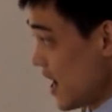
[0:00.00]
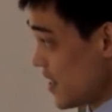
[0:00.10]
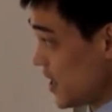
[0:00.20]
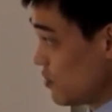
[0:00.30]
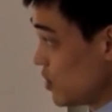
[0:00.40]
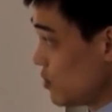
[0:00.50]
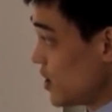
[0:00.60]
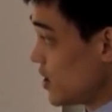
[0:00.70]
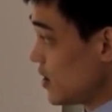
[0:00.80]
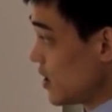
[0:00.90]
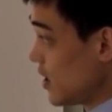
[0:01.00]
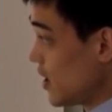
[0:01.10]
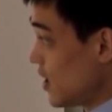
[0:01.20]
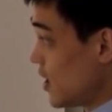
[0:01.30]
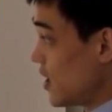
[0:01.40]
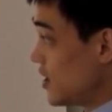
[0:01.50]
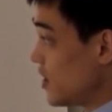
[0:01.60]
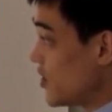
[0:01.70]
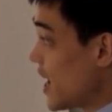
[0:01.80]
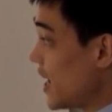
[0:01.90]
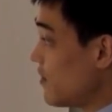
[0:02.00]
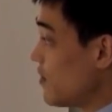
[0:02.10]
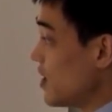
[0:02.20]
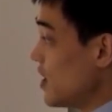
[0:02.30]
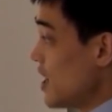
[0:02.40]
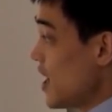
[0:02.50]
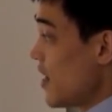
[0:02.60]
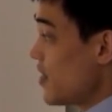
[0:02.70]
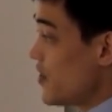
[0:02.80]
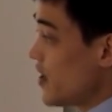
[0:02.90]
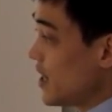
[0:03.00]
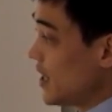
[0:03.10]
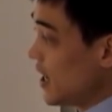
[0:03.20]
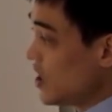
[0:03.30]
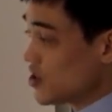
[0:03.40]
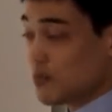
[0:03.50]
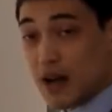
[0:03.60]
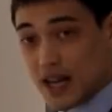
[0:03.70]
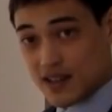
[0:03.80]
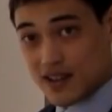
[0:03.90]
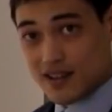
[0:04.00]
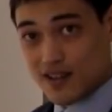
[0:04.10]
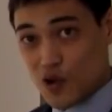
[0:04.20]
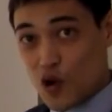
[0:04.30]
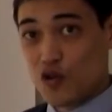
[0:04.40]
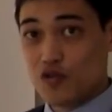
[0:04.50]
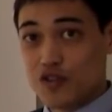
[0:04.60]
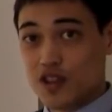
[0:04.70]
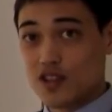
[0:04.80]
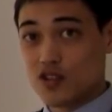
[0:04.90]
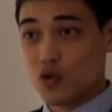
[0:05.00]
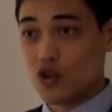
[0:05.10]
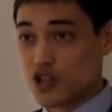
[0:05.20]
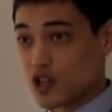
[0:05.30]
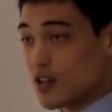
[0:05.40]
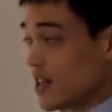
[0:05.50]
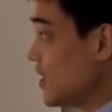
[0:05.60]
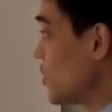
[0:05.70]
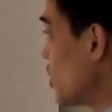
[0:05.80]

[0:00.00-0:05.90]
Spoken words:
And then we will derive the radiation pattern of the distortion in